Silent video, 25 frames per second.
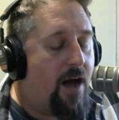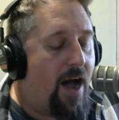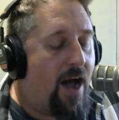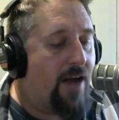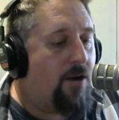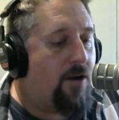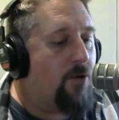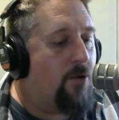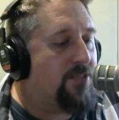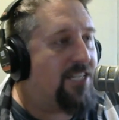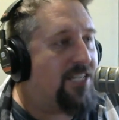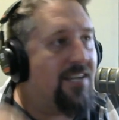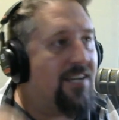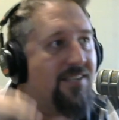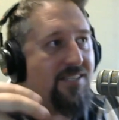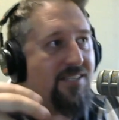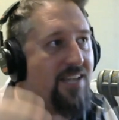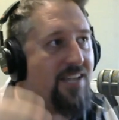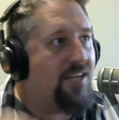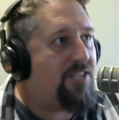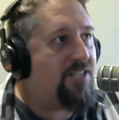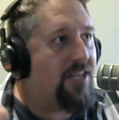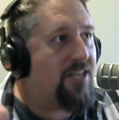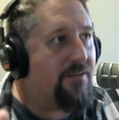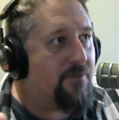I know it's the
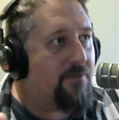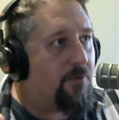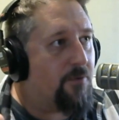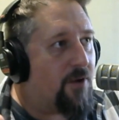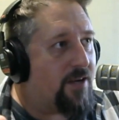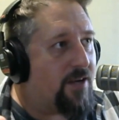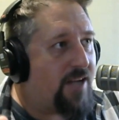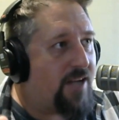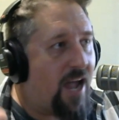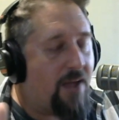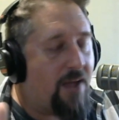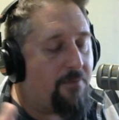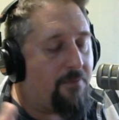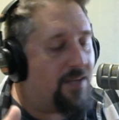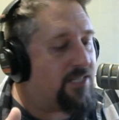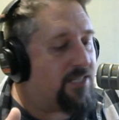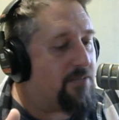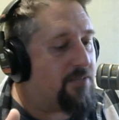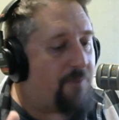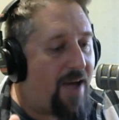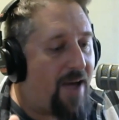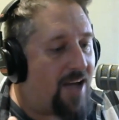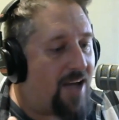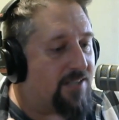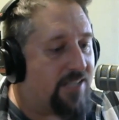extension of the run game is
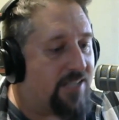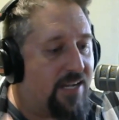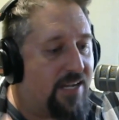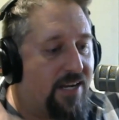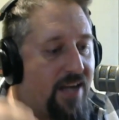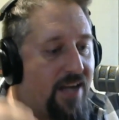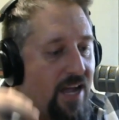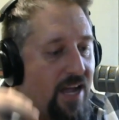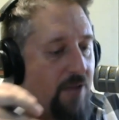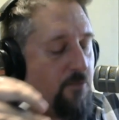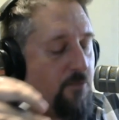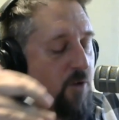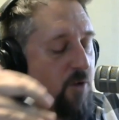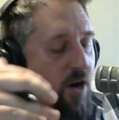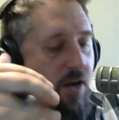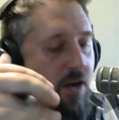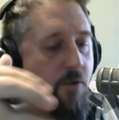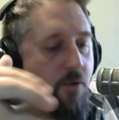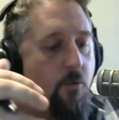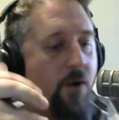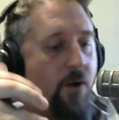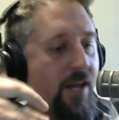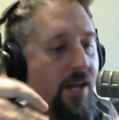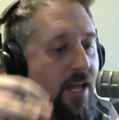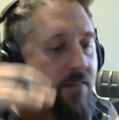the passing, and where
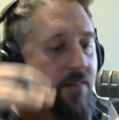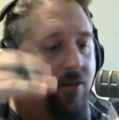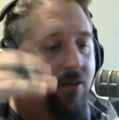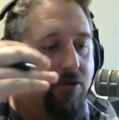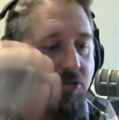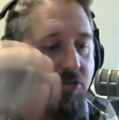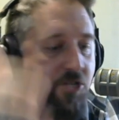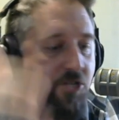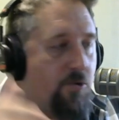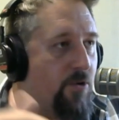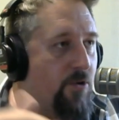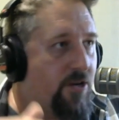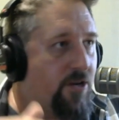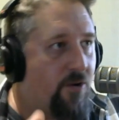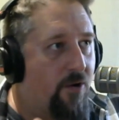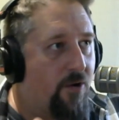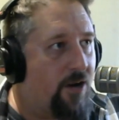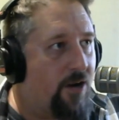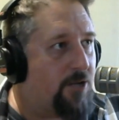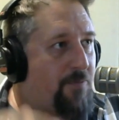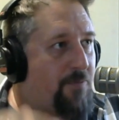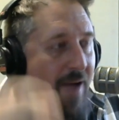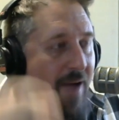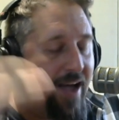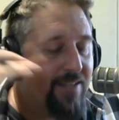you want to get those short
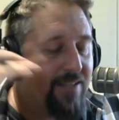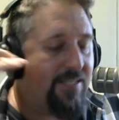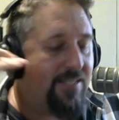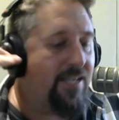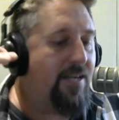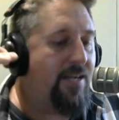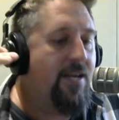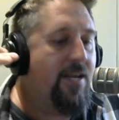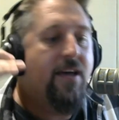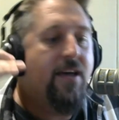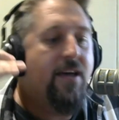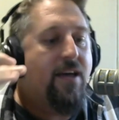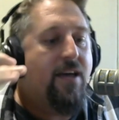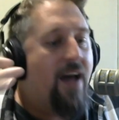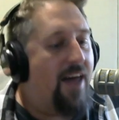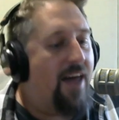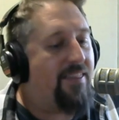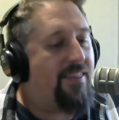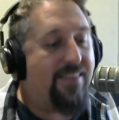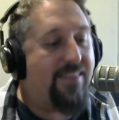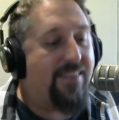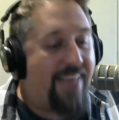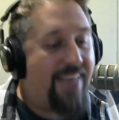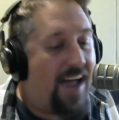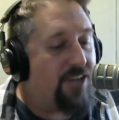yardage passing. I
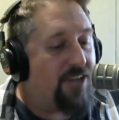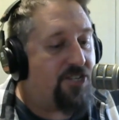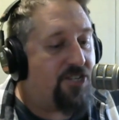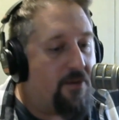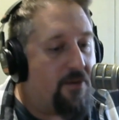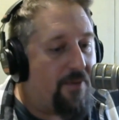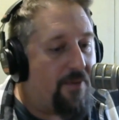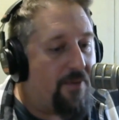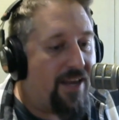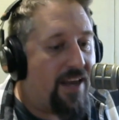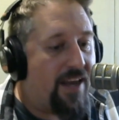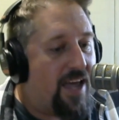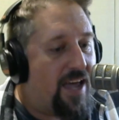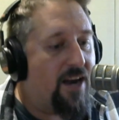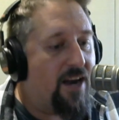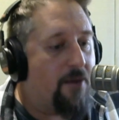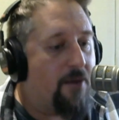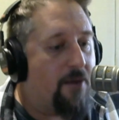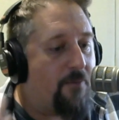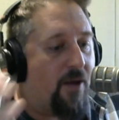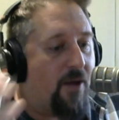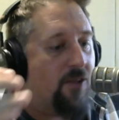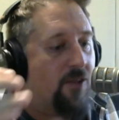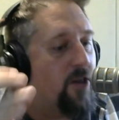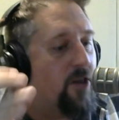think that should have been hit
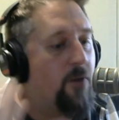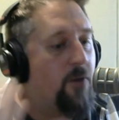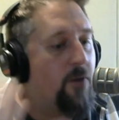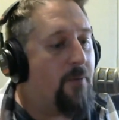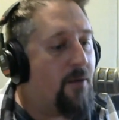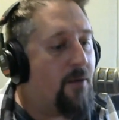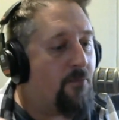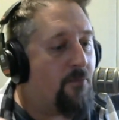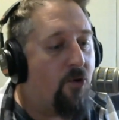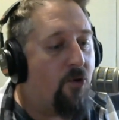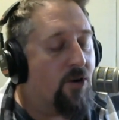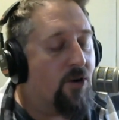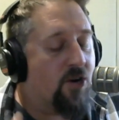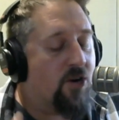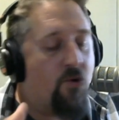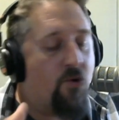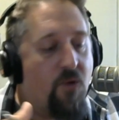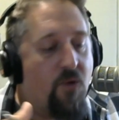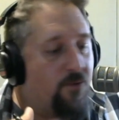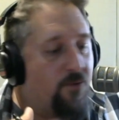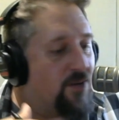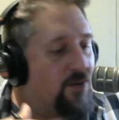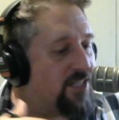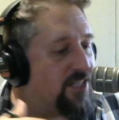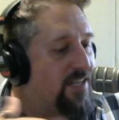up a little bit more.
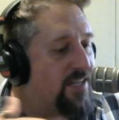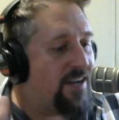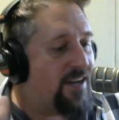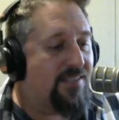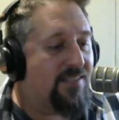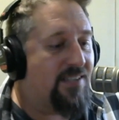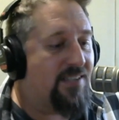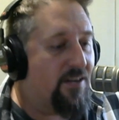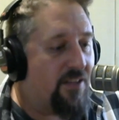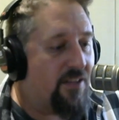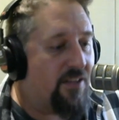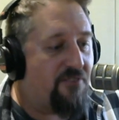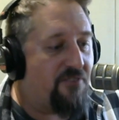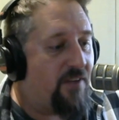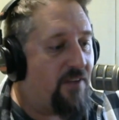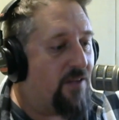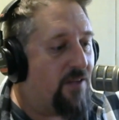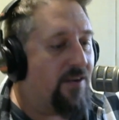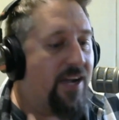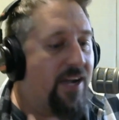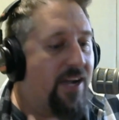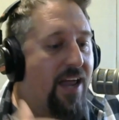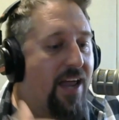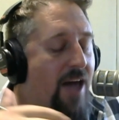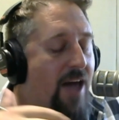Quinn wasn't necessarily
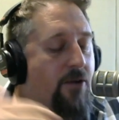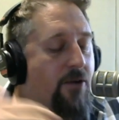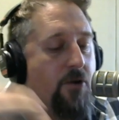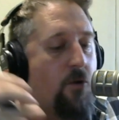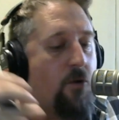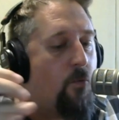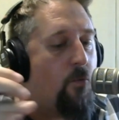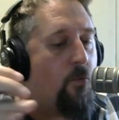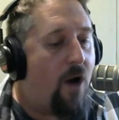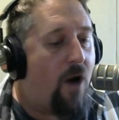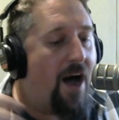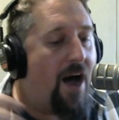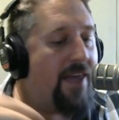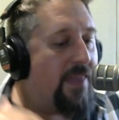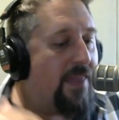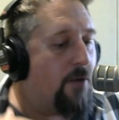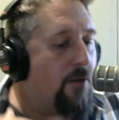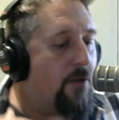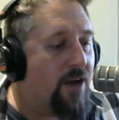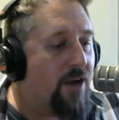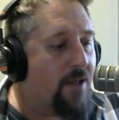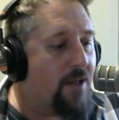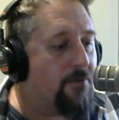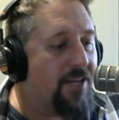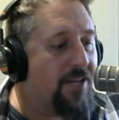feeling it. I don't know why they
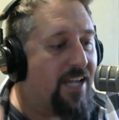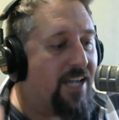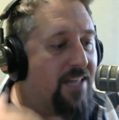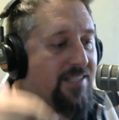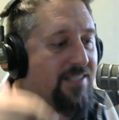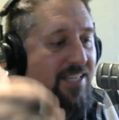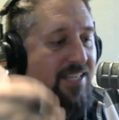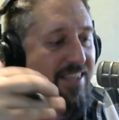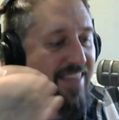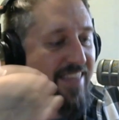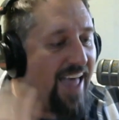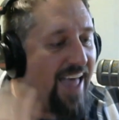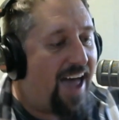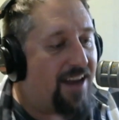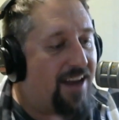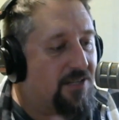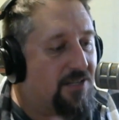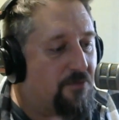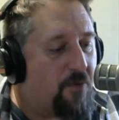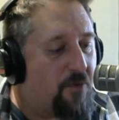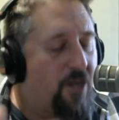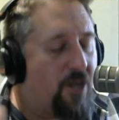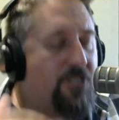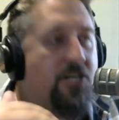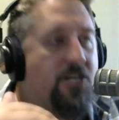weren't able to get to that
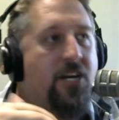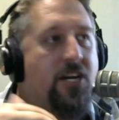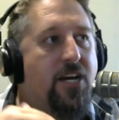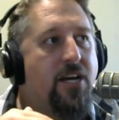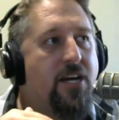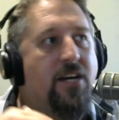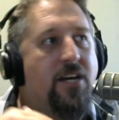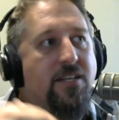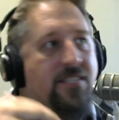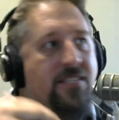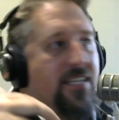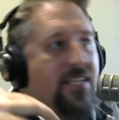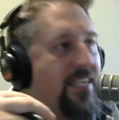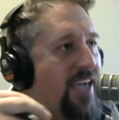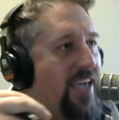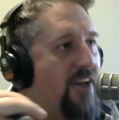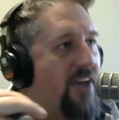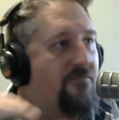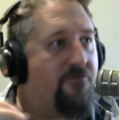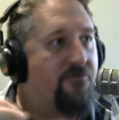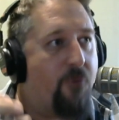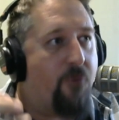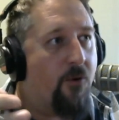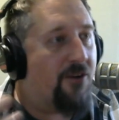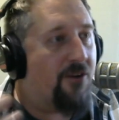as much, to
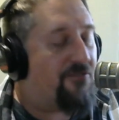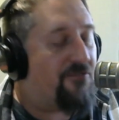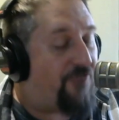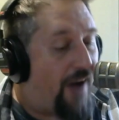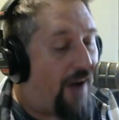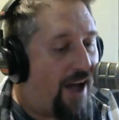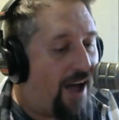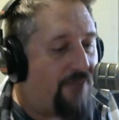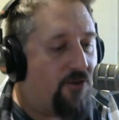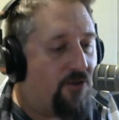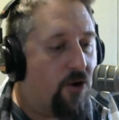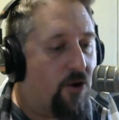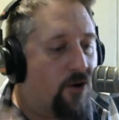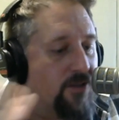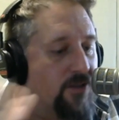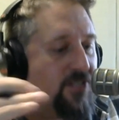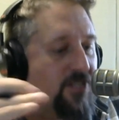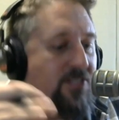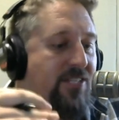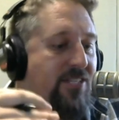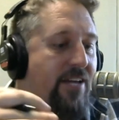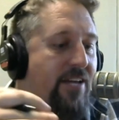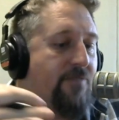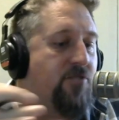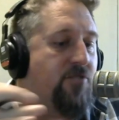get 4 or 5 yards
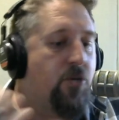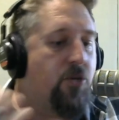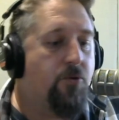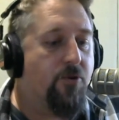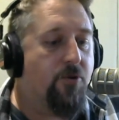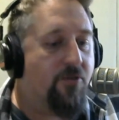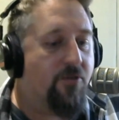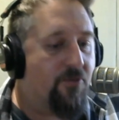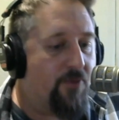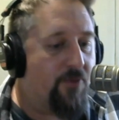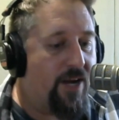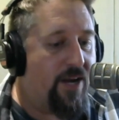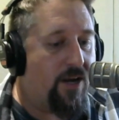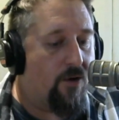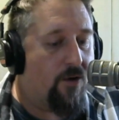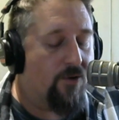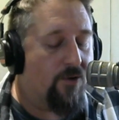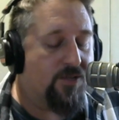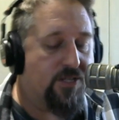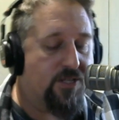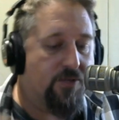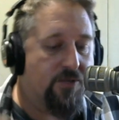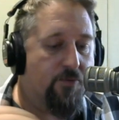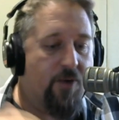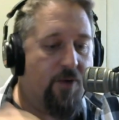instead of 2 or 3
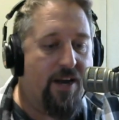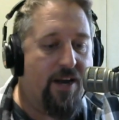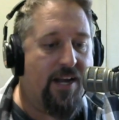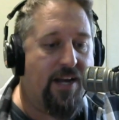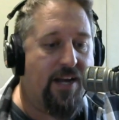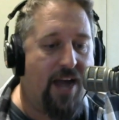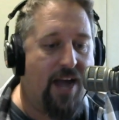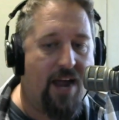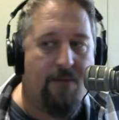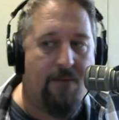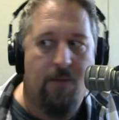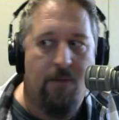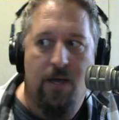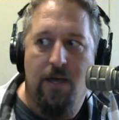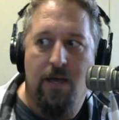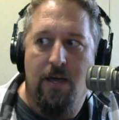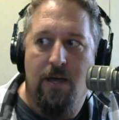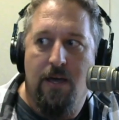yards in the running game.